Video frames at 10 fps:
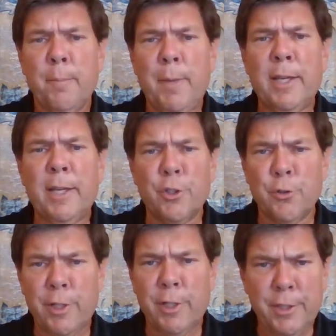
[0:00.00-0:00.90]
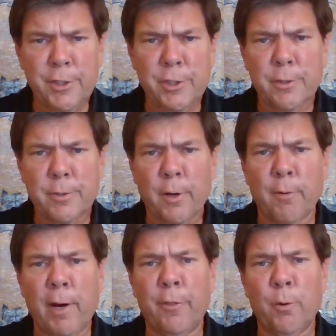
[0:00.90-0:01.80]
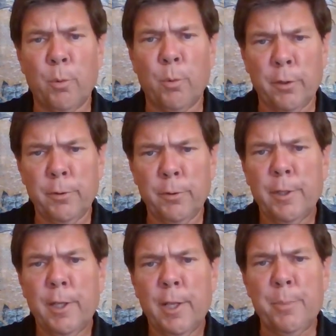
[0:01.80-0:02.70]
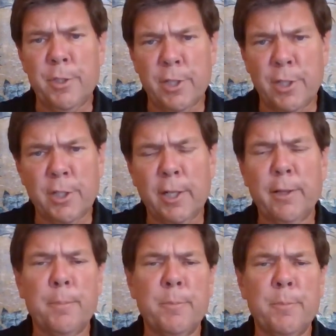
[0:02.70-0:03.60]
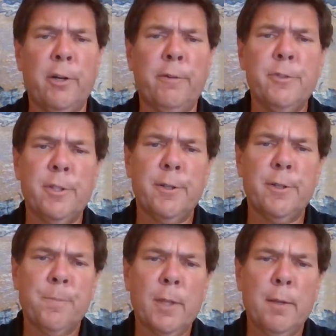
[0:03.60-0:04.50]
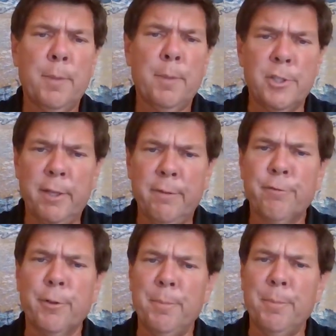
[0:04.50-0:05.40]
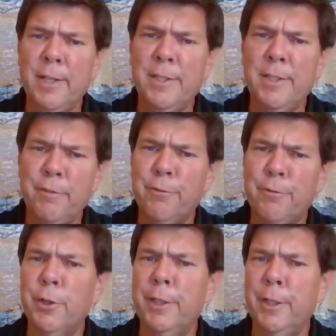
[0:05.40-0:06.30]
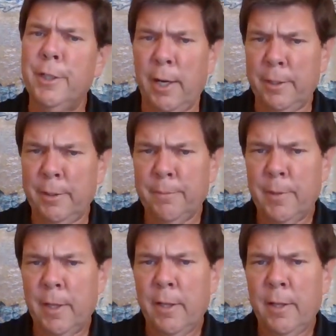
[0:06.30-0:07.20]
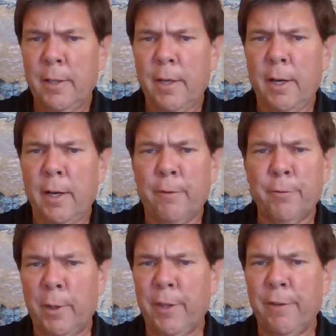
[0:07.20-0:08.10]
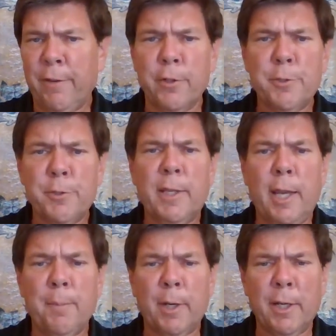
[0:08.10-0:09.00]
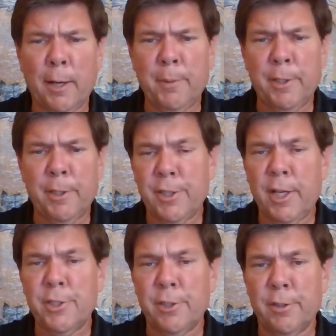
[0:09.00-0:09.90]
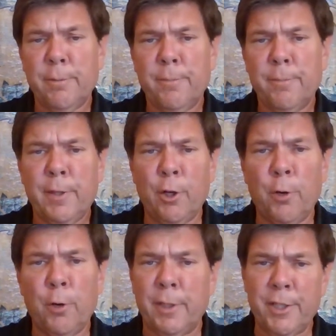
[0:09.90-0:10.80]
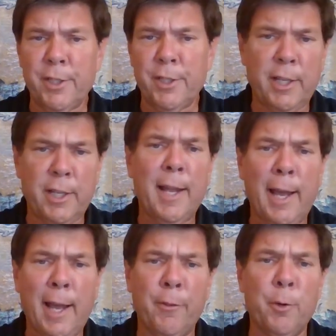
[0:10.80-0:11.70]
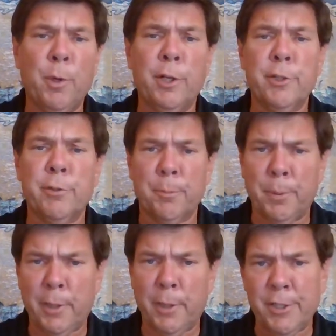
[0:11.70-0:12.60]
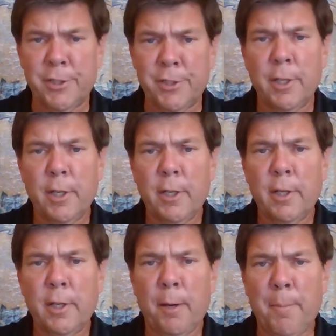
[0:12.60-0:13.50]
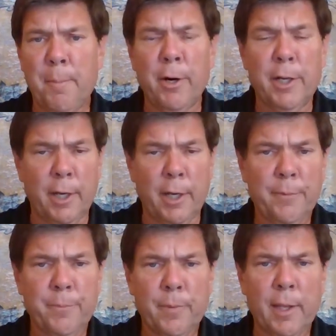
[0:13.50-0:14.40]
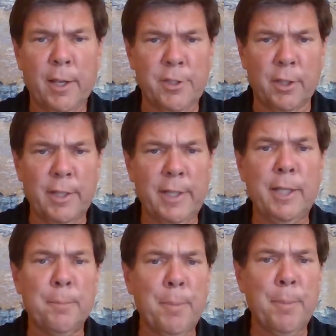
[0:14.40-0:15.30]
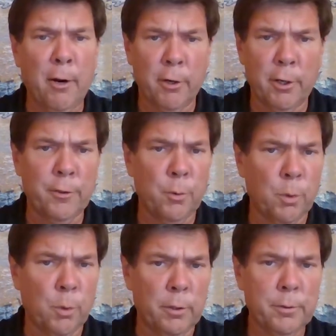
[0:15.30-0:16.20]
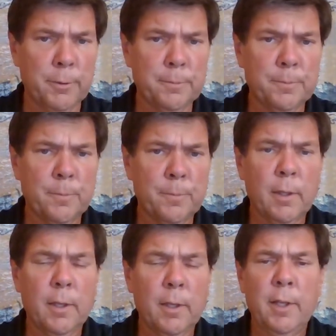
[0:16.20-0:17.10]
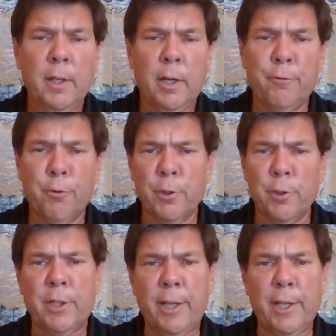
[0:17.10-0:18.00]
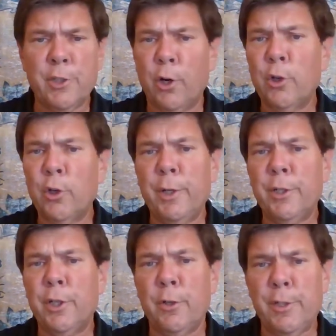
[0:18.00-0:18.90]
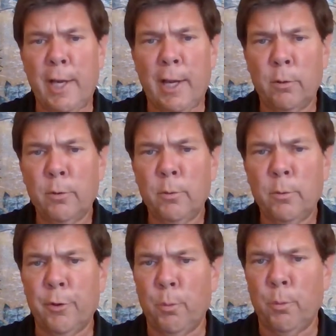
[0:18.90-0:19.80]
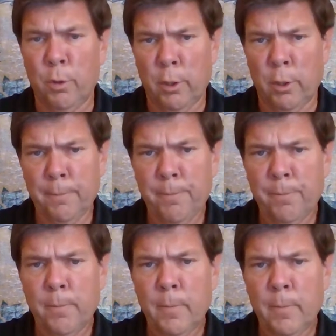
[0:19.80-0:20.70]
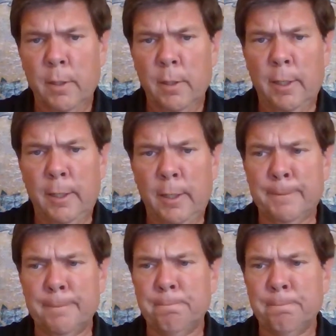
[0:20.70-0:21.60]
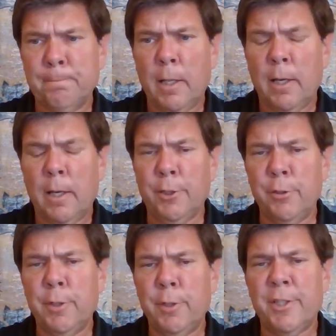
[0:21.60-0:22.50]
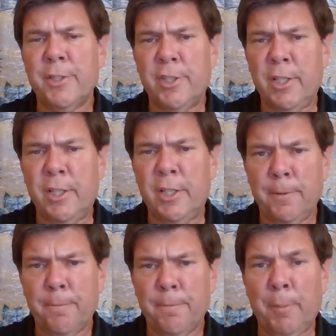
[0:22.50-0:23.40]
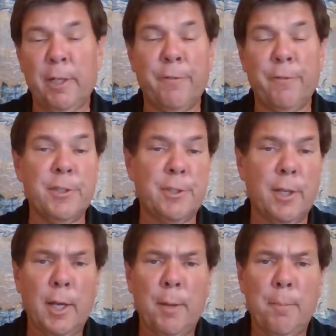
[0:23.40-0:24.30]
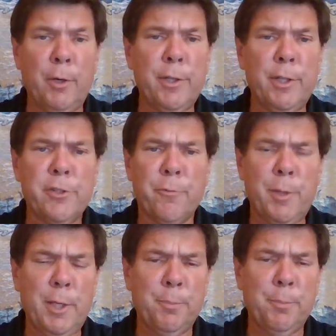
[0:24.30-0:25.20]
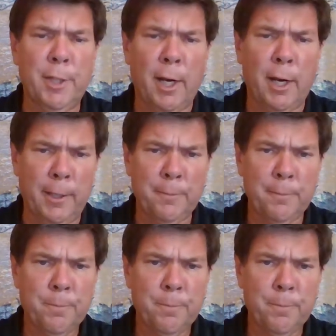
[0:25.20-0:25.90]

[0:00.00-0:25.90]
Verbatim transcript: making treaties around the world, positioning themselves, because even from 1949, uh, from when they first became a communist nation, they openly stated how they wanted to replace America as the leading power in the world. Unfortunately, it's all going to go down with a war. Um, I do not see, I mean, if it's billions of people dying,